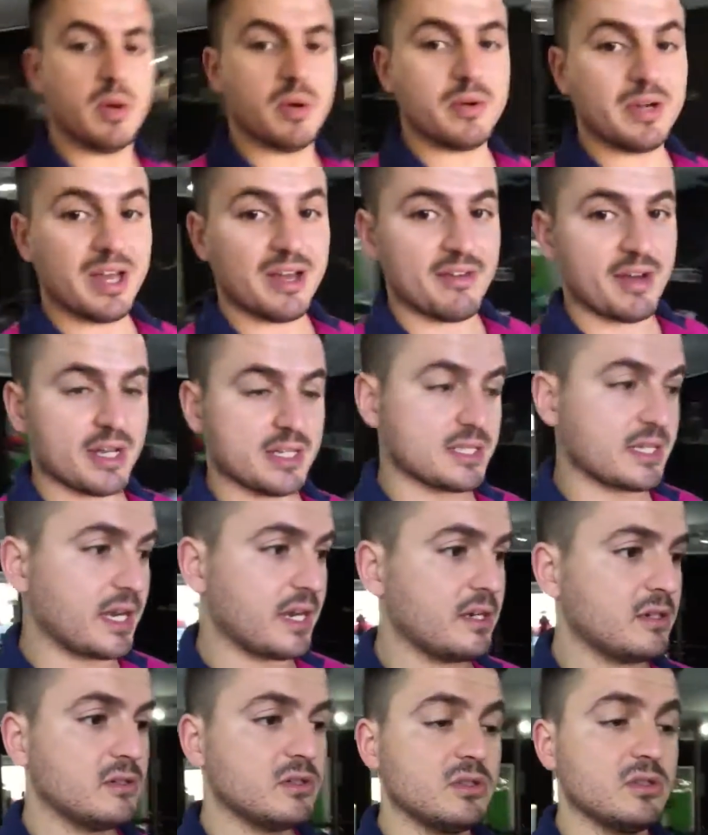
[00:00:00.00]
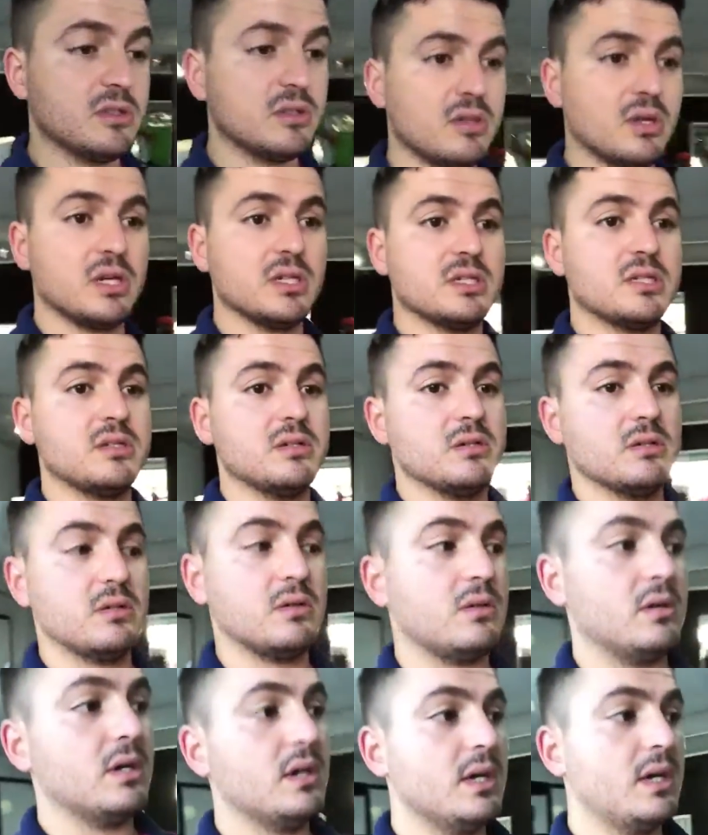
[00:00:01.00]
where we have our scales, do the nice
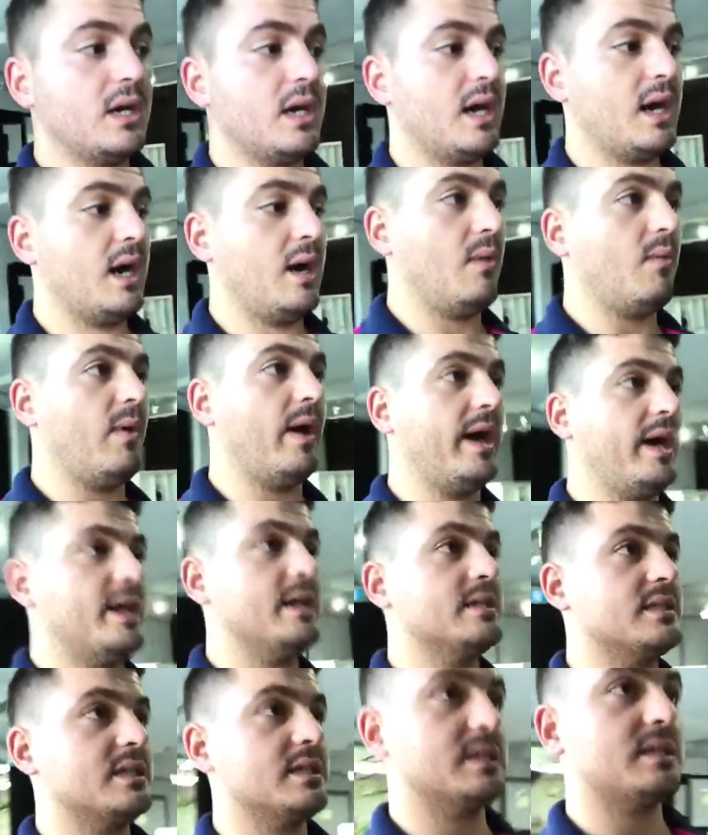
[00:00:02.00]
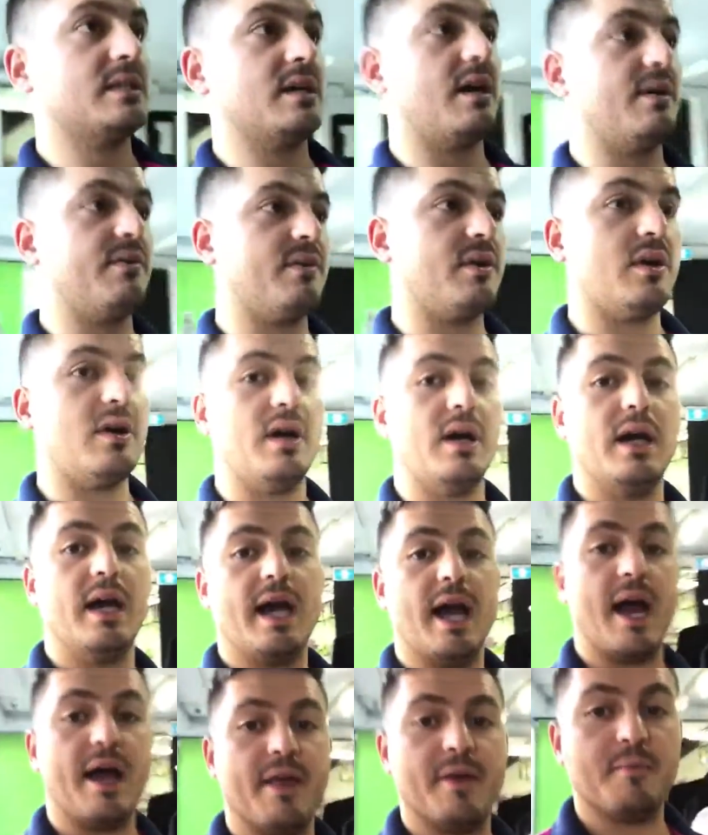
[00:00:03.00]
little weigh-ins and stuff got.
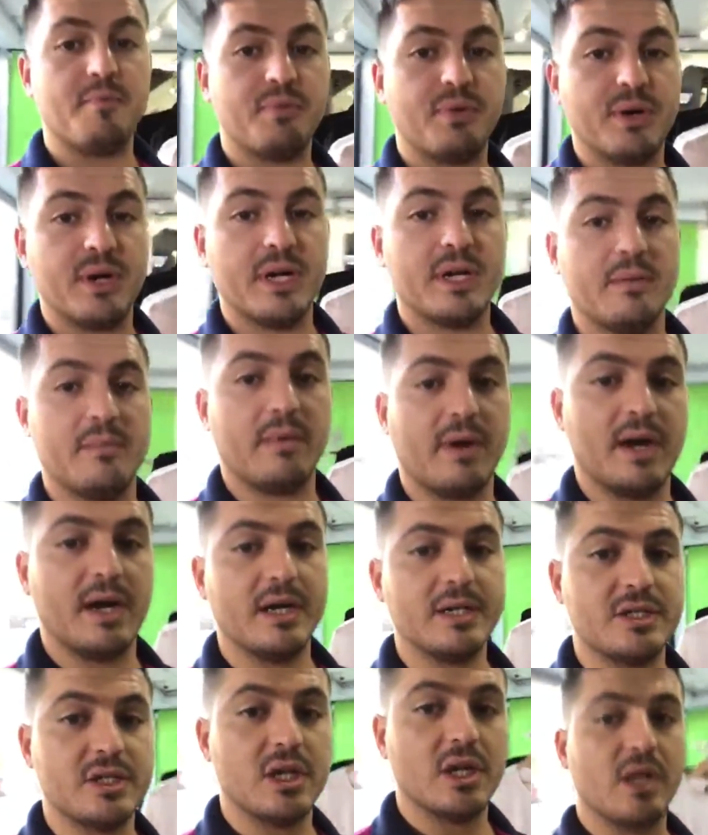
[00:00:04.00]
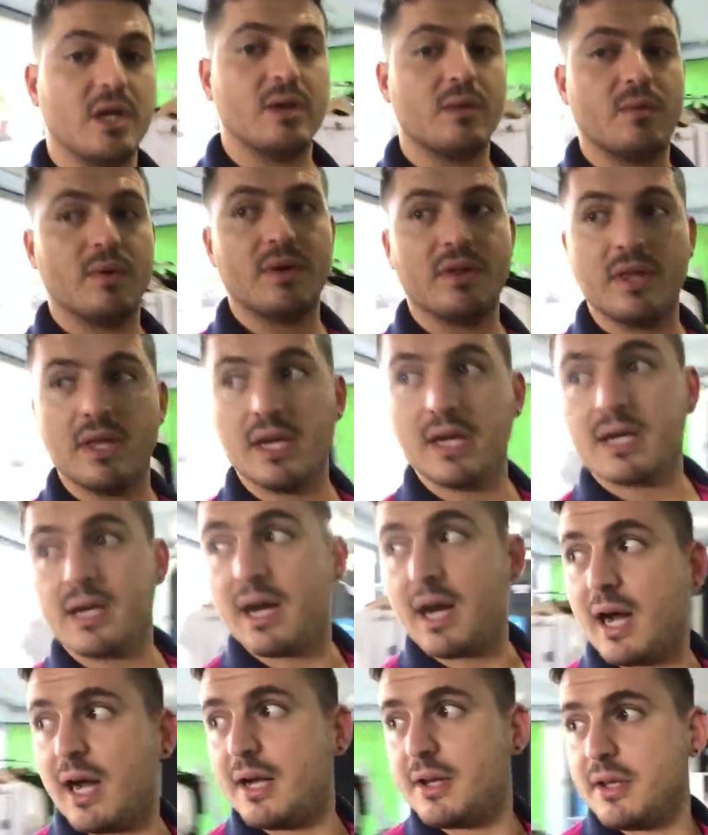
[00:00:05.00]
And then pretty much where the
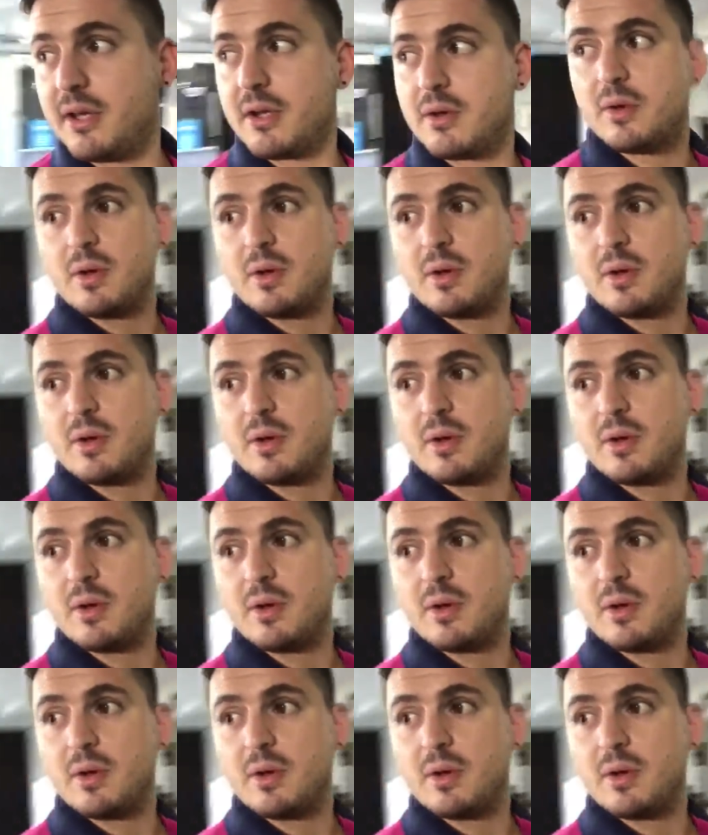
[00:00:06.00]
cardio